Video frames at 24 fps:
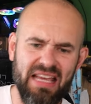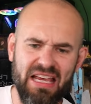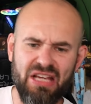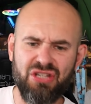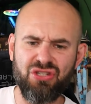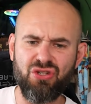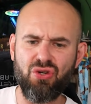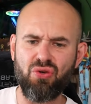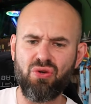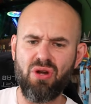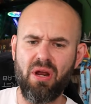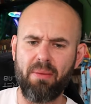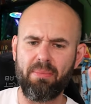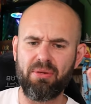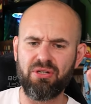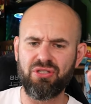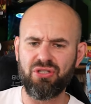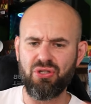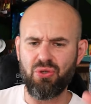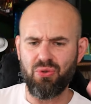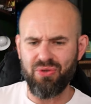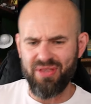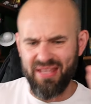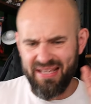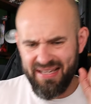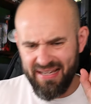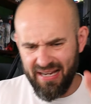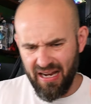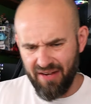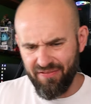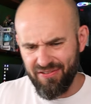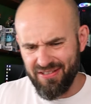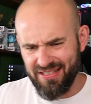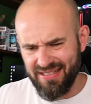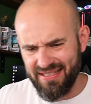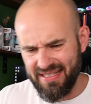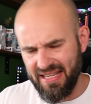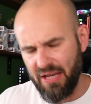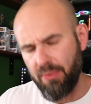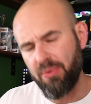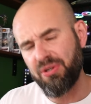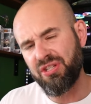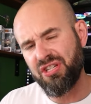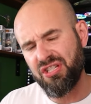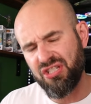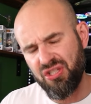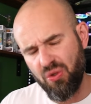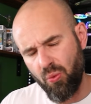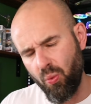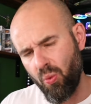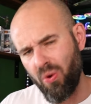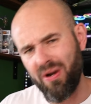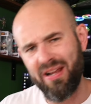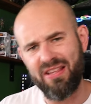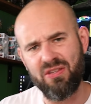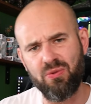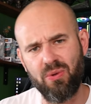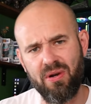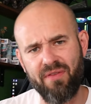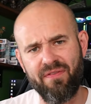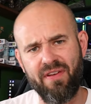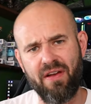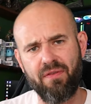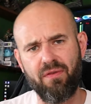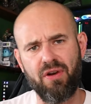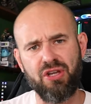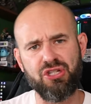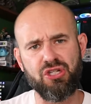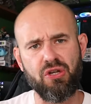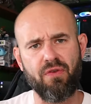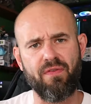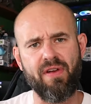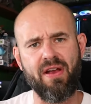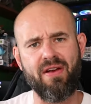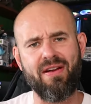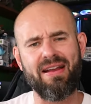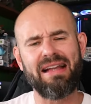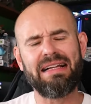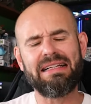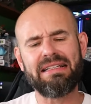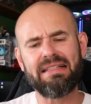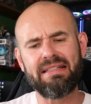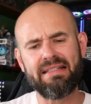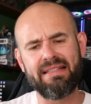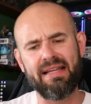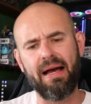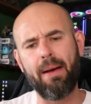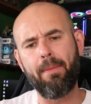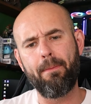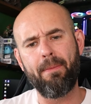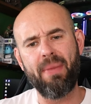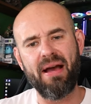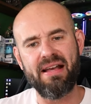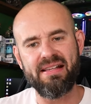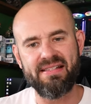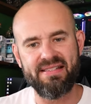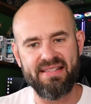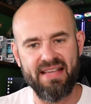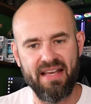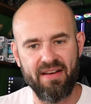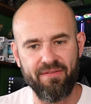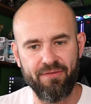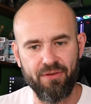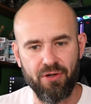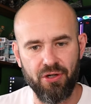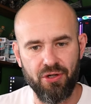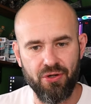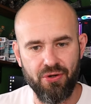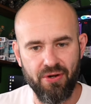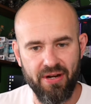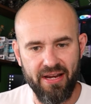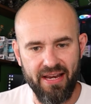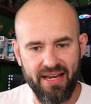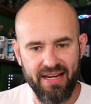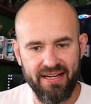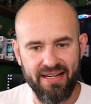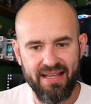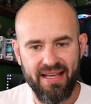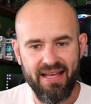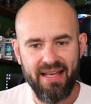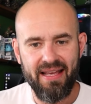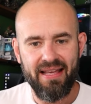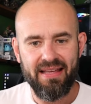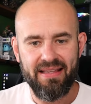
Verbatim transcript: issue number two, the cover C, which is a 1 in 25 ratio variant, done by Sanford Greene.